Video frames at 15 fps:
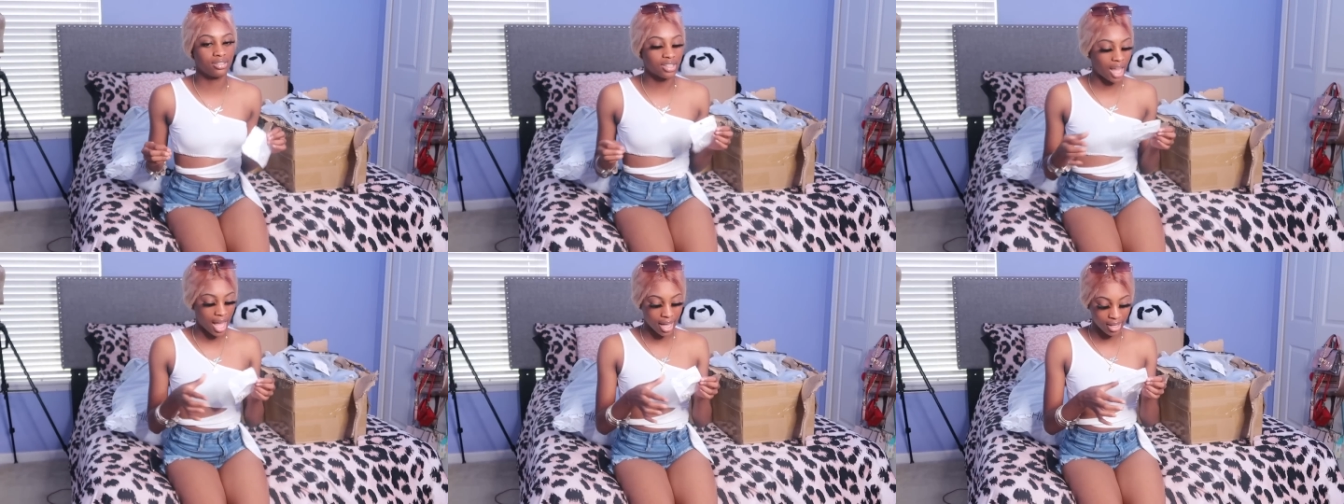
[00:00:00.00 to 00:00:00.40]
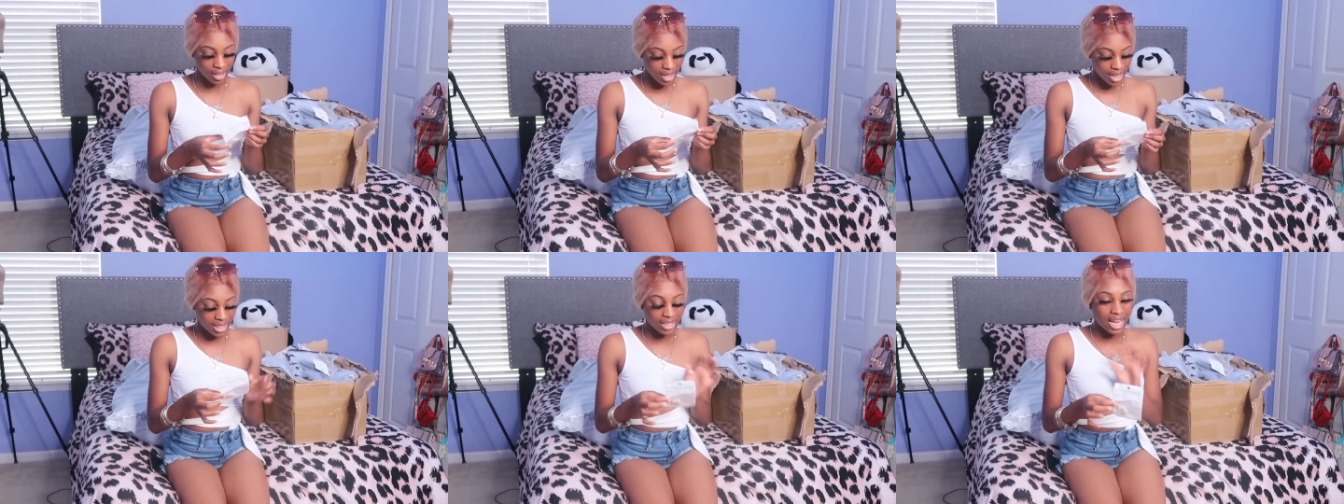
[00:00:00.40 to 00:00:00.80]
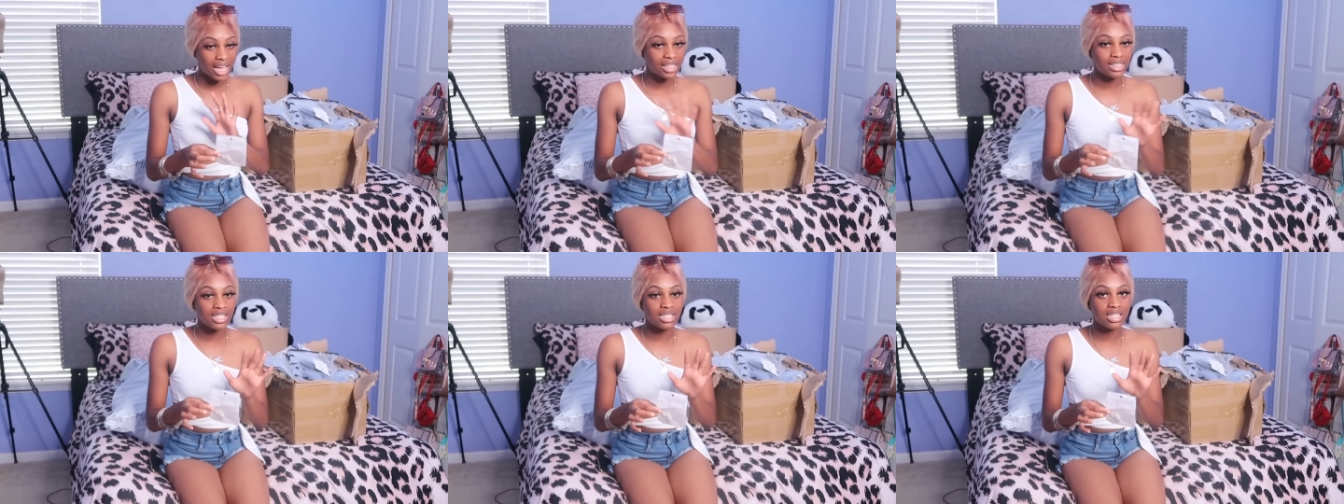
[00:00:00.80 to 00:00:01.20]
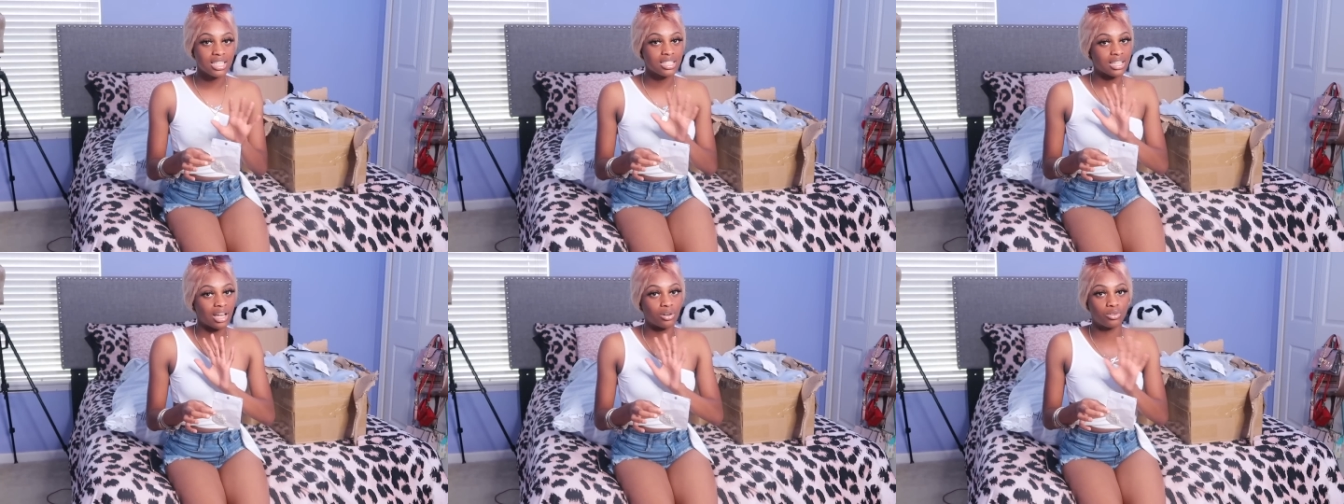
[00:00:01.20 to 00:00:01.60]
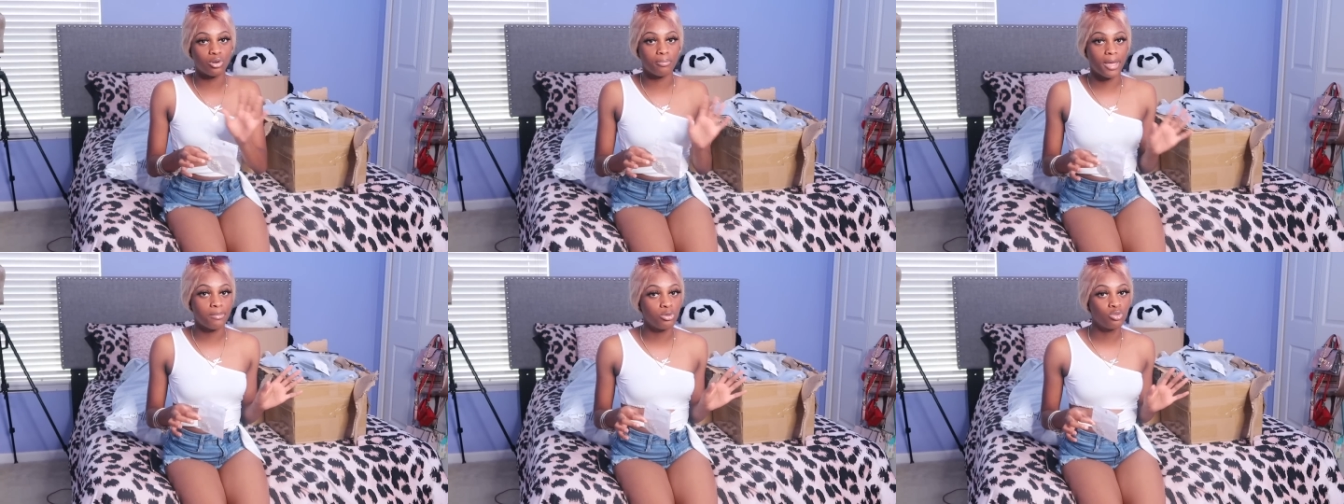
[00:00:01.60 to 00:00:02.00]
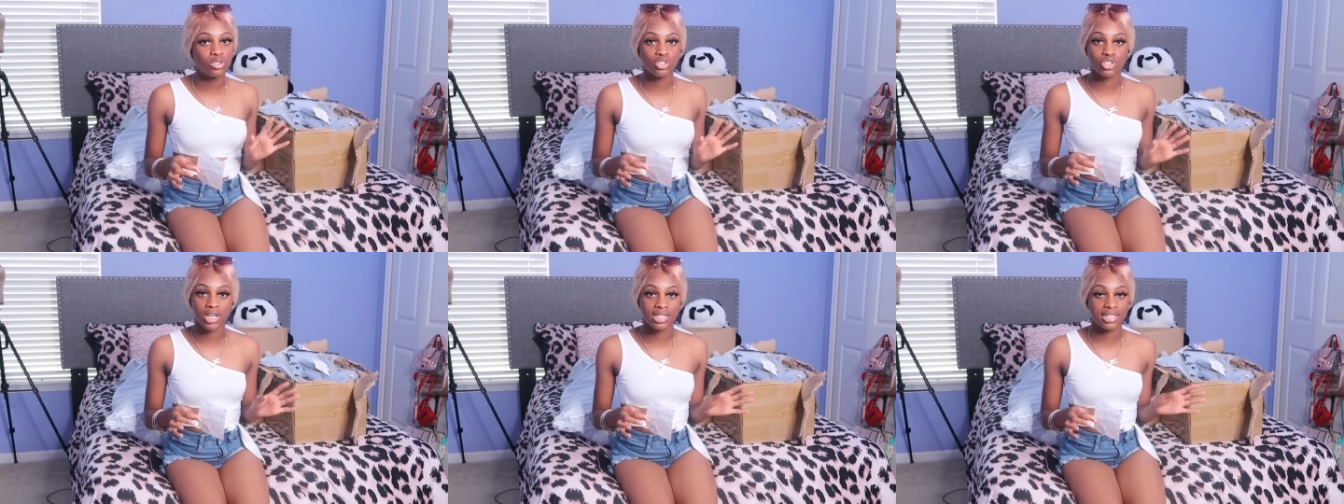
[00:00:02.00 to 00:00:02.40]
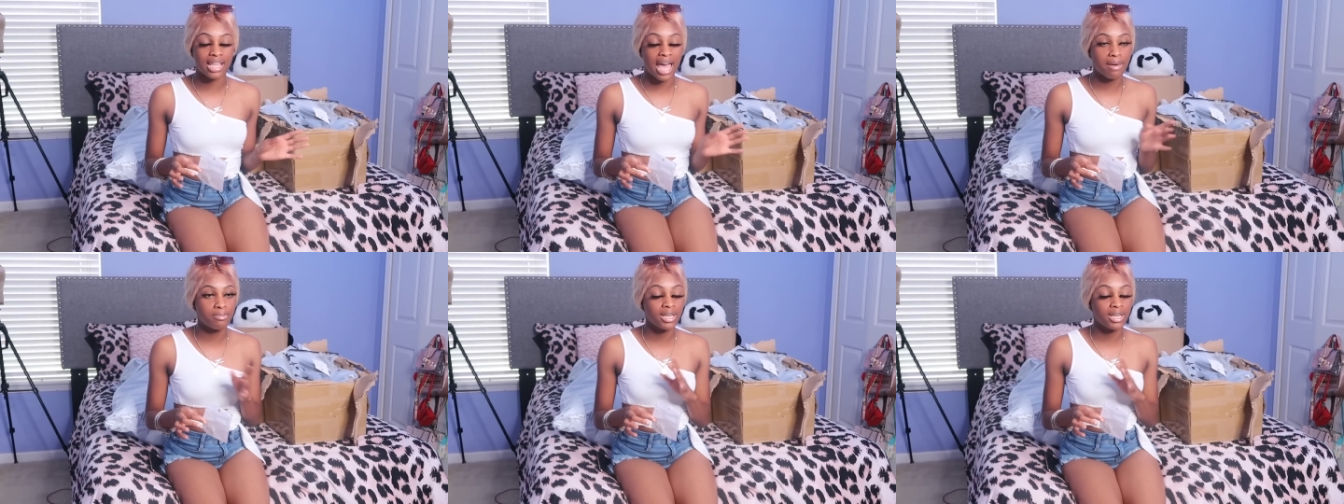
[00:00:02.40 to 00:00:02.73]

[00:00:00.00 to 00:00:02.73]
Like necklaces, I don't know, maybe you can trust that,